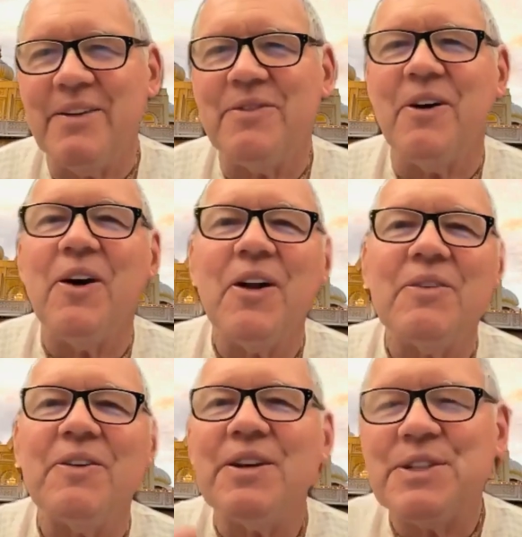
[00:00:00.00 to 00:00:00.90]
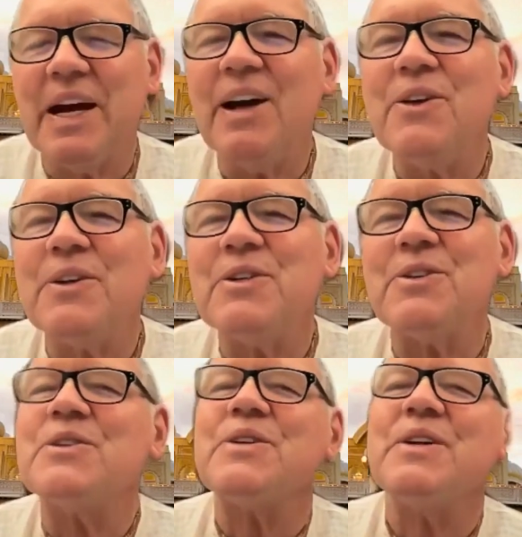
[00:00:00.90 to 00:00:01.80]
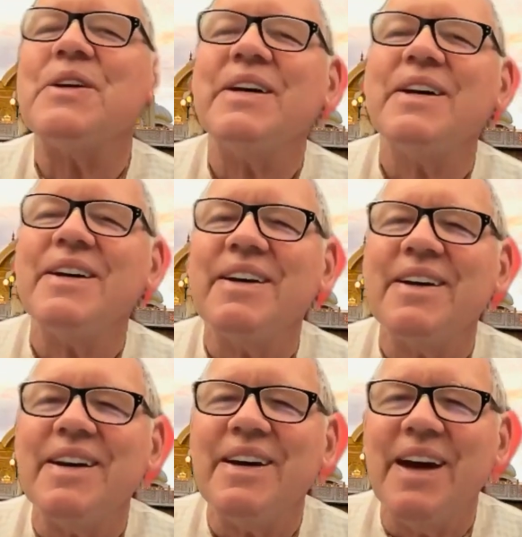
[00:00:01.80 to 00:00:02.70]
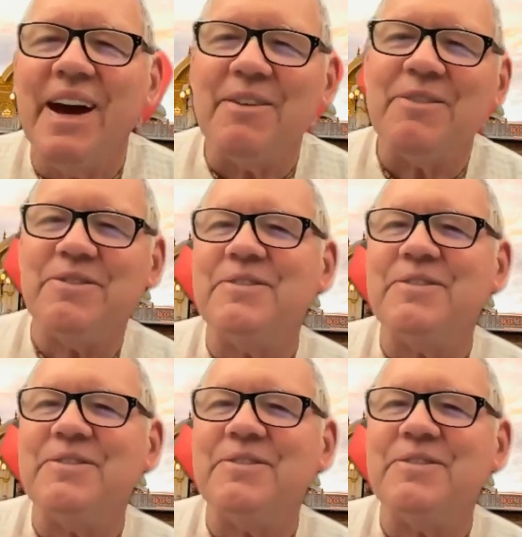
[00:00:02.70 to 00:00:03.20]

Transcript: if all of our challengers have